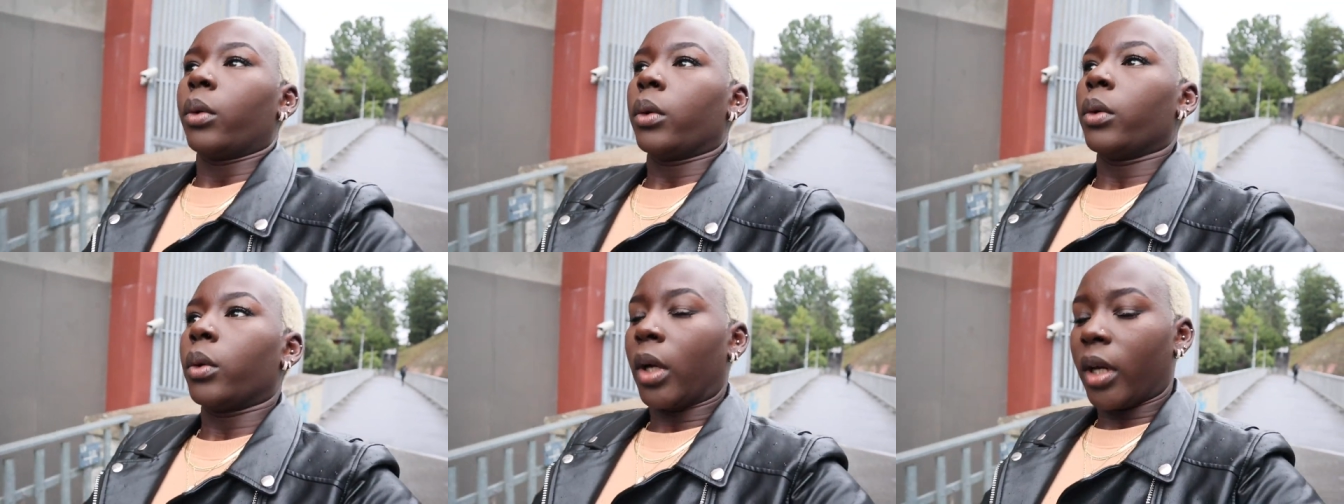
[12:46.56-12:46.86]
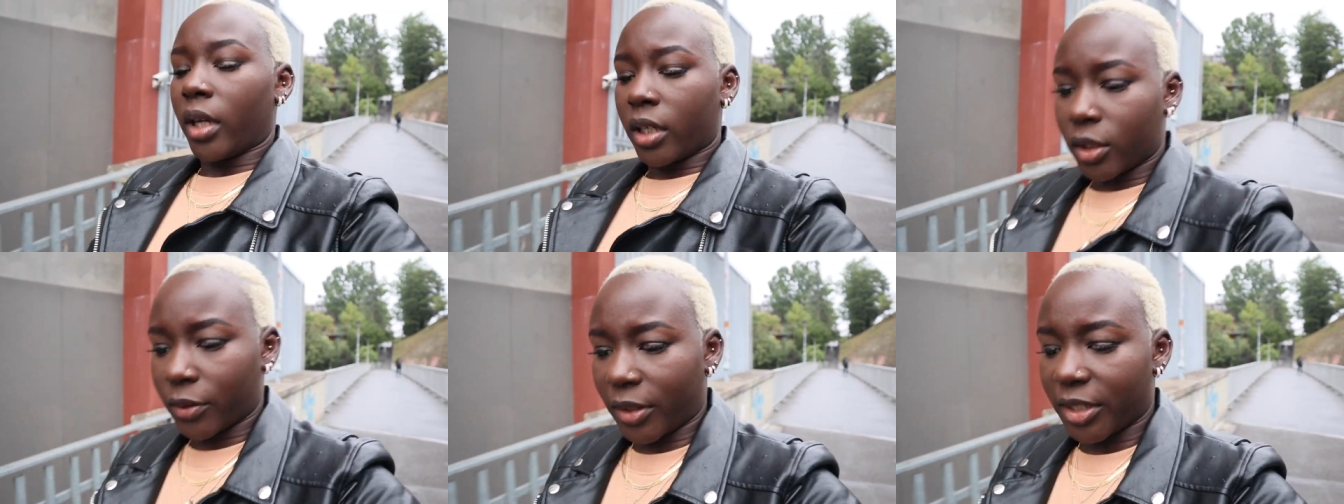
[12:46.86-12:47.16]
whew,
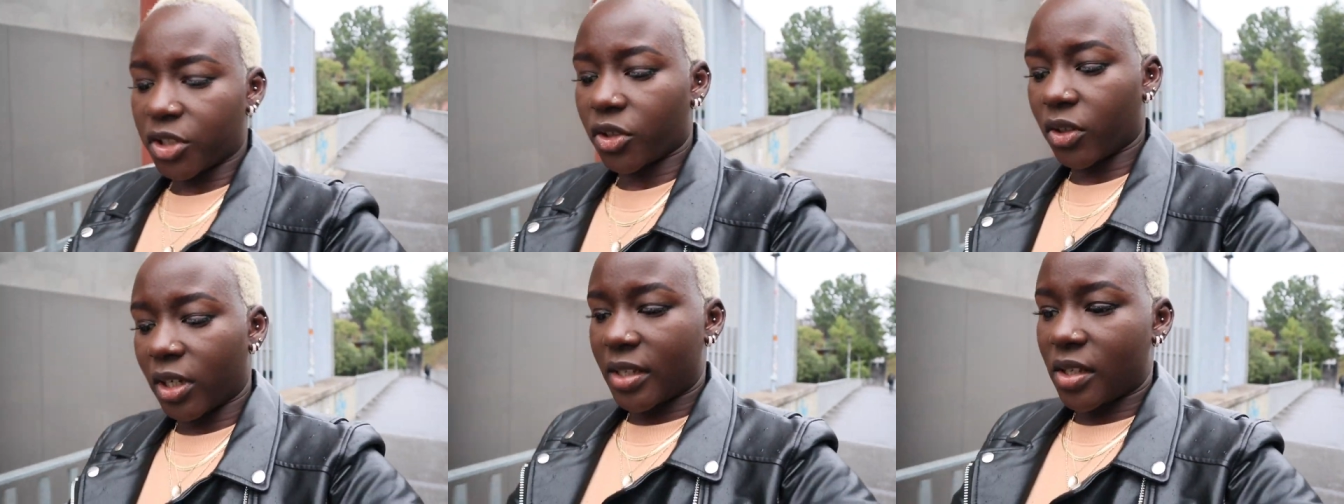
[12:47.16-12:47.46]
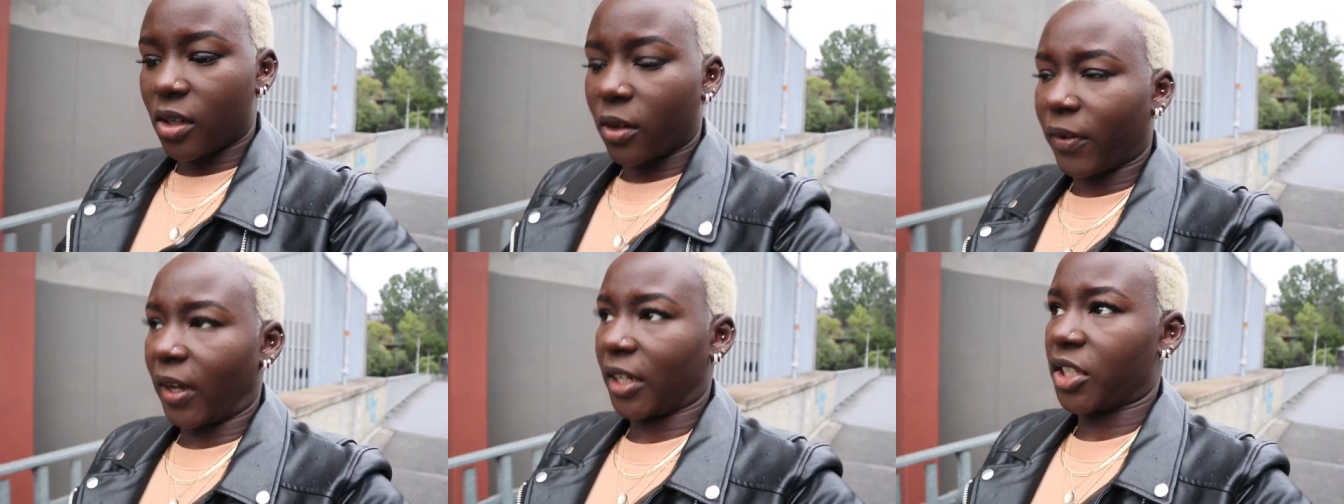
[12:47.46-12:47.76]
the restaurant
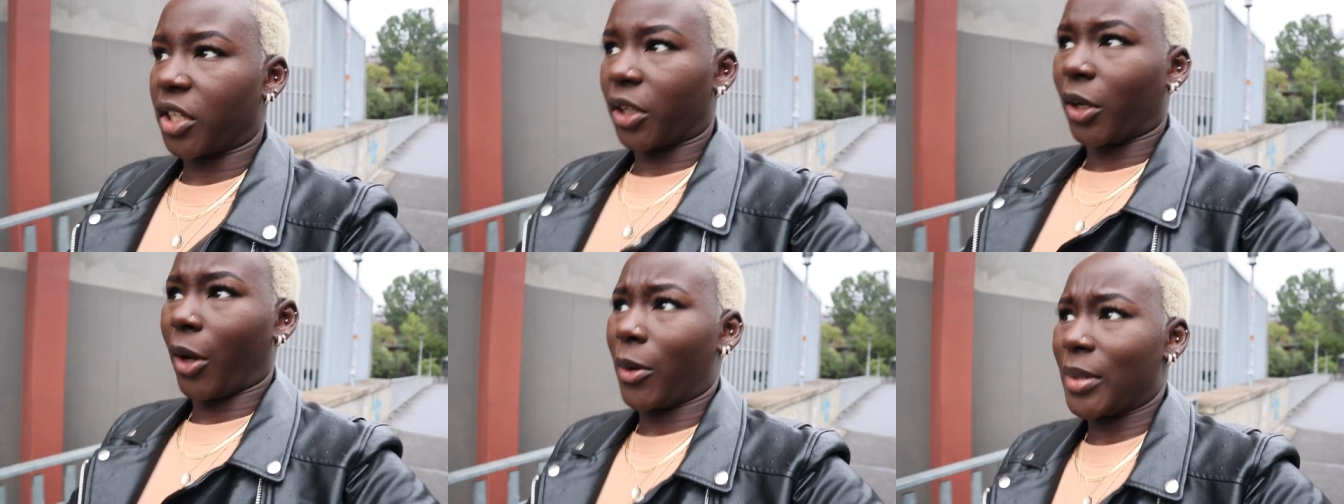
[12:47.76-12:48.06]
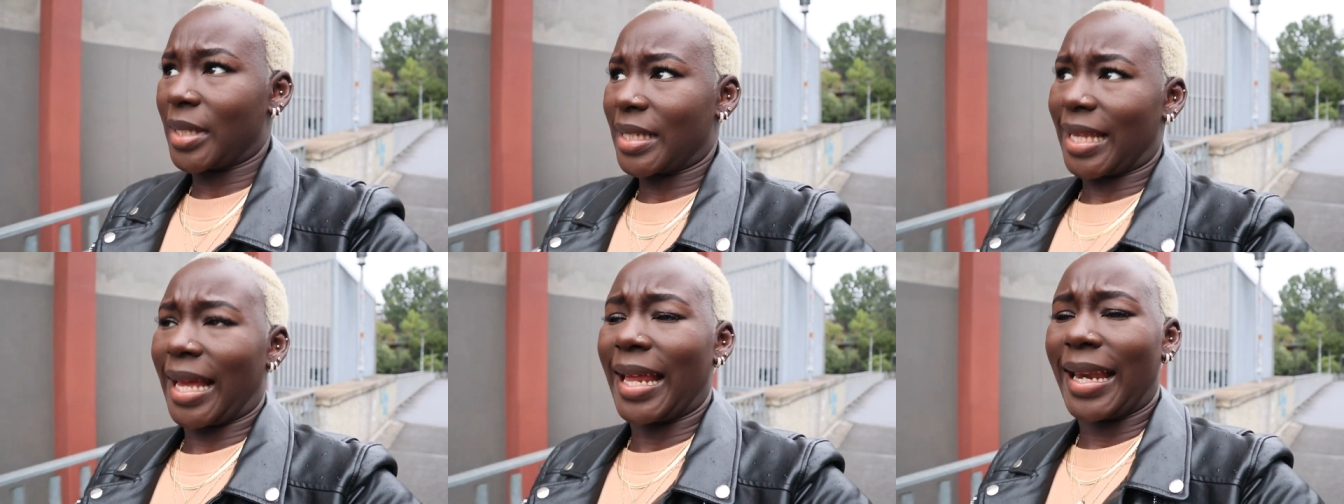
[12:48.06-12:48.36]
itself actually
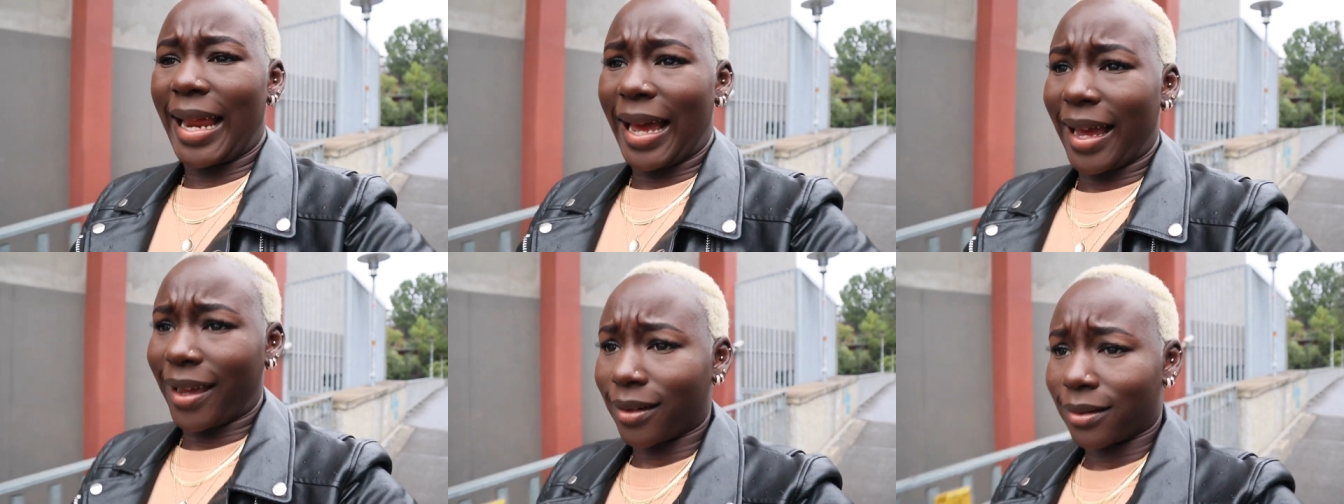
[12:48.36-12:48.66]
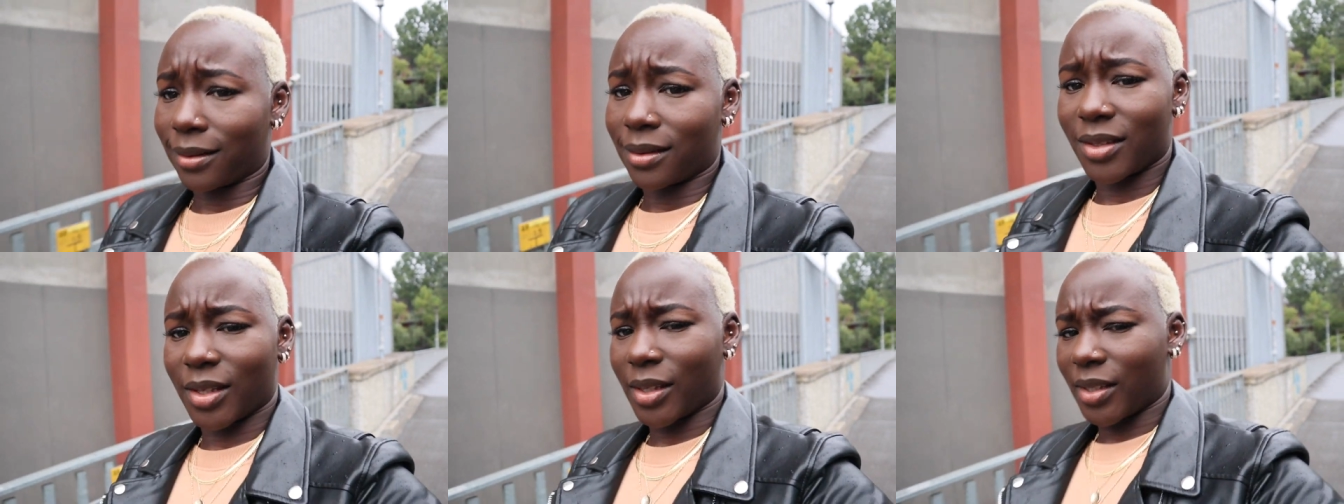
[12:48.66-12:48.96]
closes at
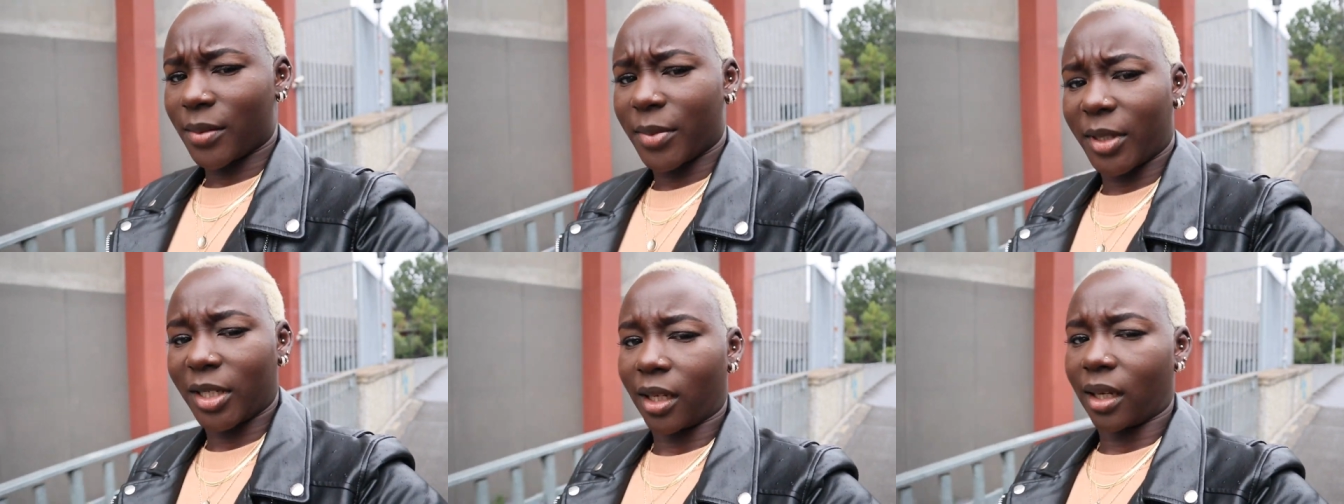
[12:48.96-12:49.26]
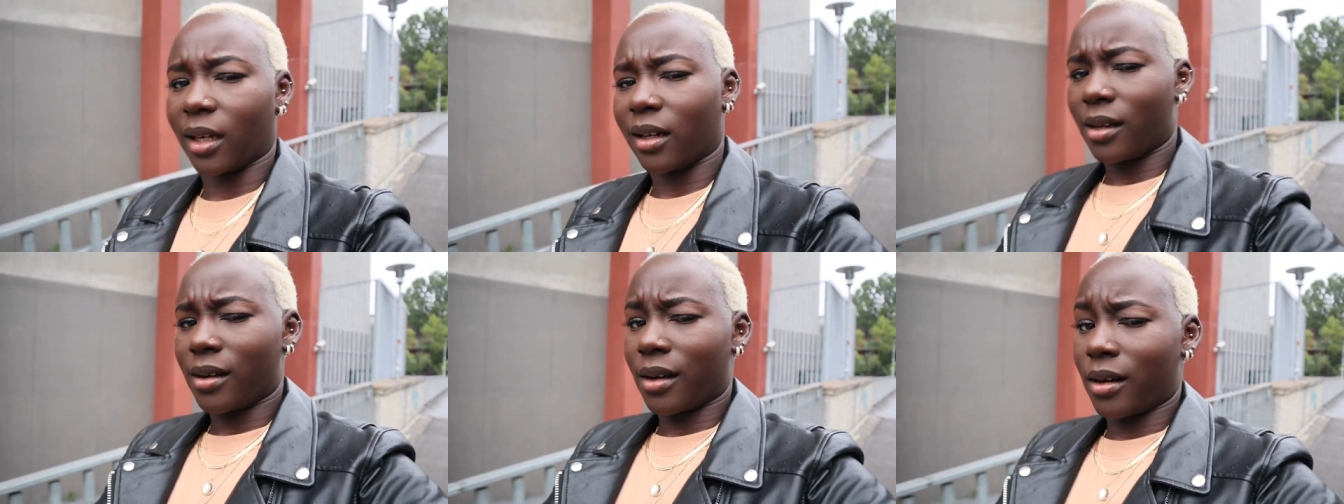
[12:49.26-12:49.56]
nine, so it's a bit
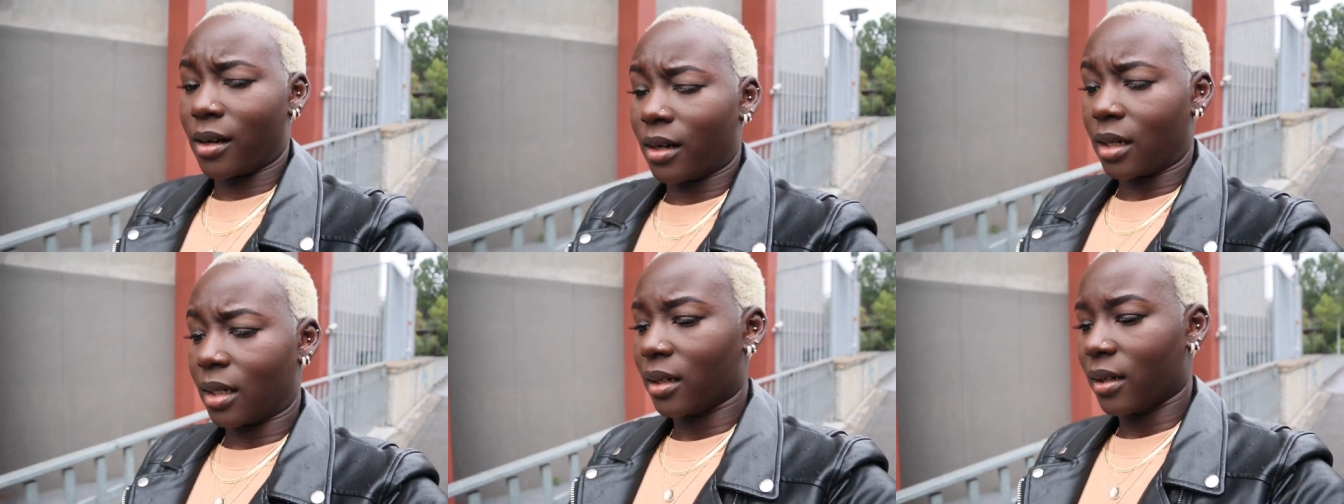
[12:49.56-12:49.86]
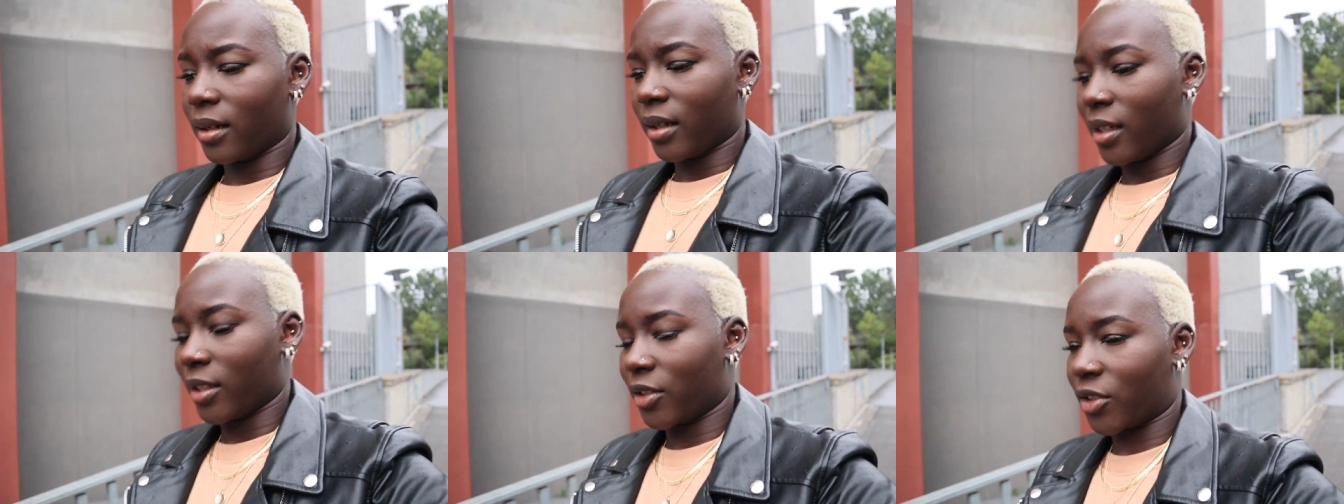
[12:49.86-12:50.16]
like, oh,
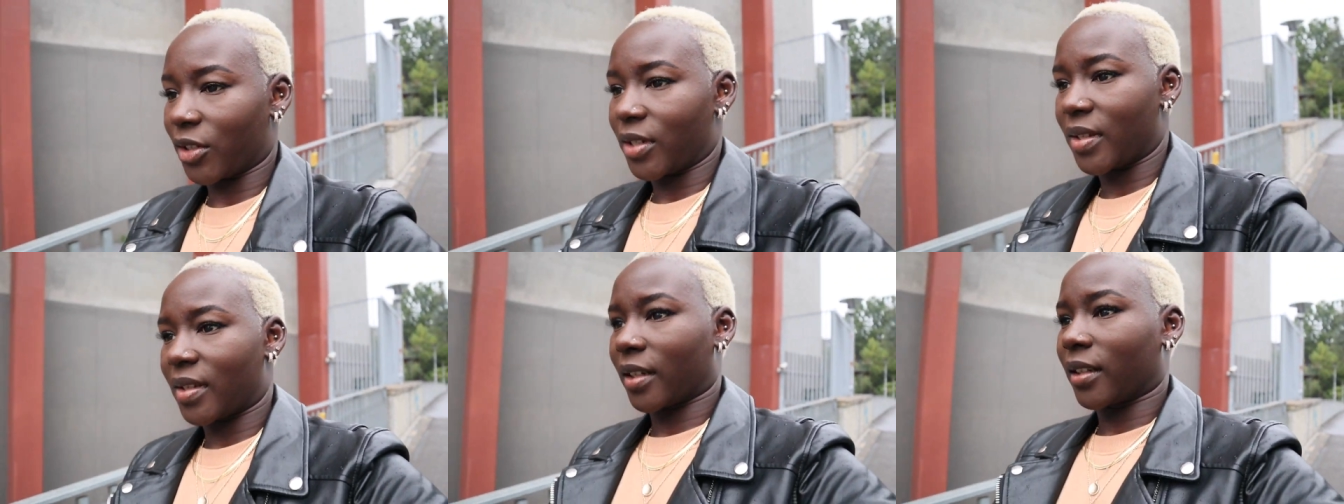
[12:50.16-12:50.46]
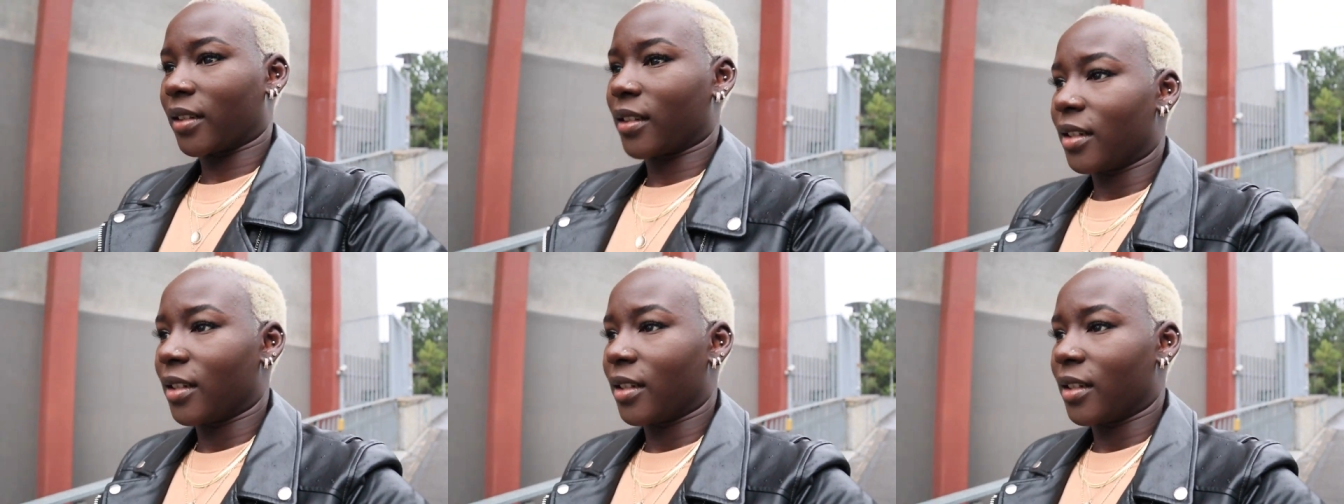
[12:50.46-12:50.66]
interesting.